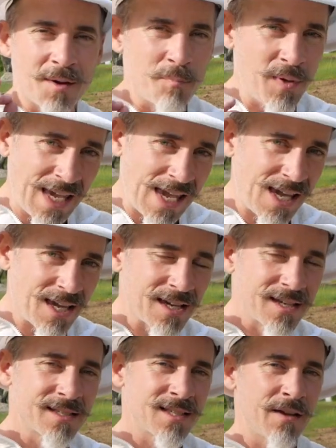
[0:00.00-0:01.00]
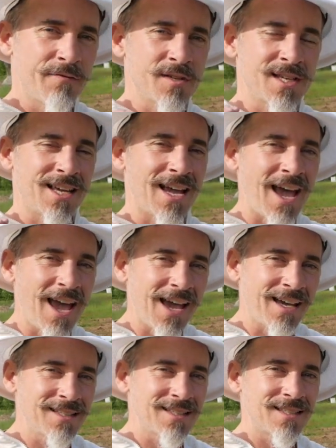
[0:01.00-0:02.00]
a peek, see if there's any
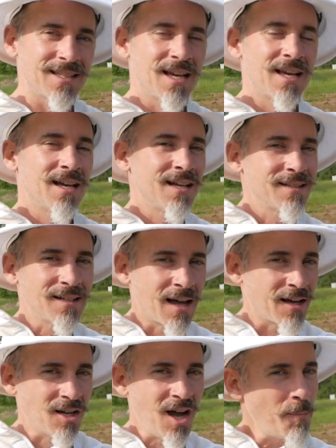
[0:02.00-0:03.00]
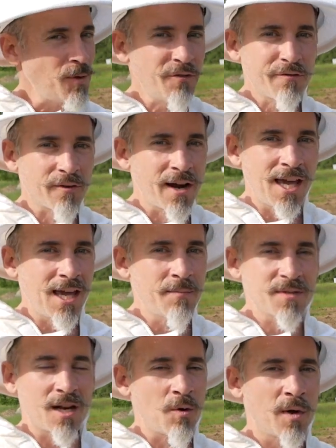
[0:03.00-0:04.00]
eggs on a couple of
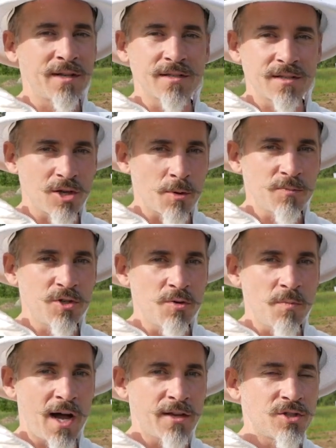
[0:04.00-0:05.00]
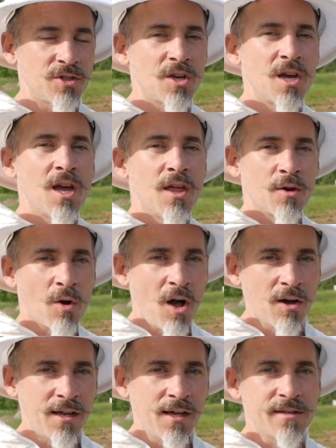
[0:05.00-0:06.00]
frames. I don't wanna disturb them too much. They're
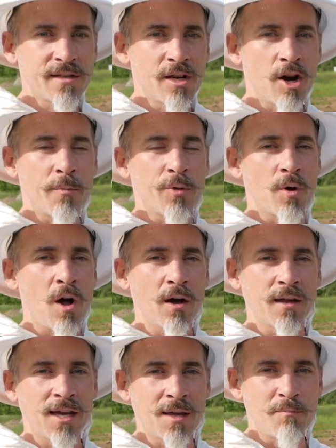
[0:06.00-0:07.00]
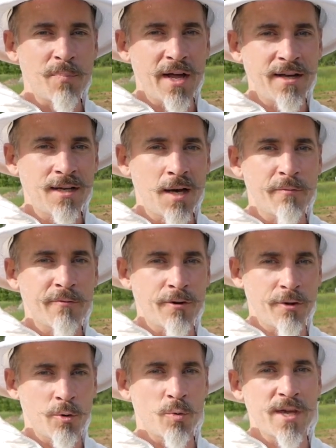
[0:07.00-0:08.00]
all gonna get syrup and they're all gonna get buttoned up for
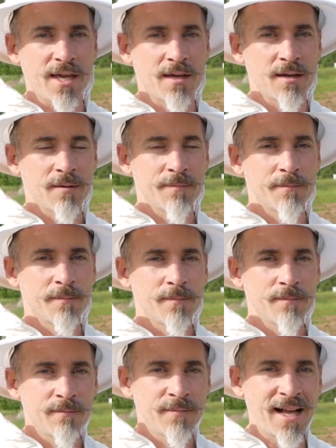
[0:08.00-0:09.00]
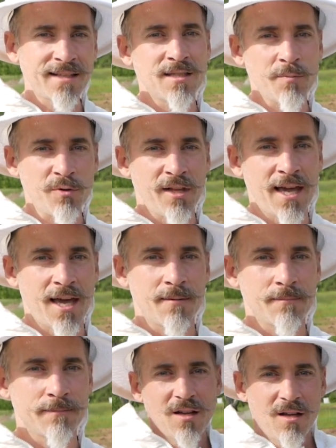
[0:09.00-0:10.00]
another week. That's the plan.
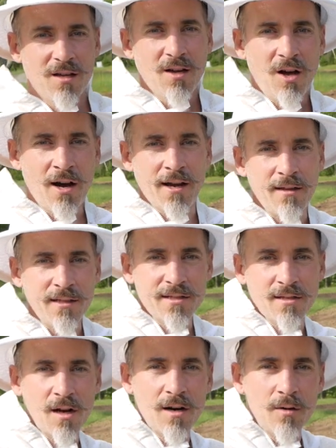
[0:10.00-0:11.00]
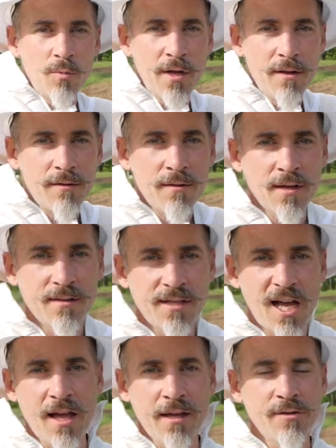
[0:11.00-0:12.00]
All right, let's start with the
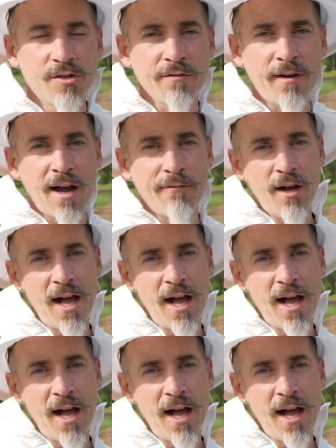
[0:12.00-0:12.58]
Italian survivor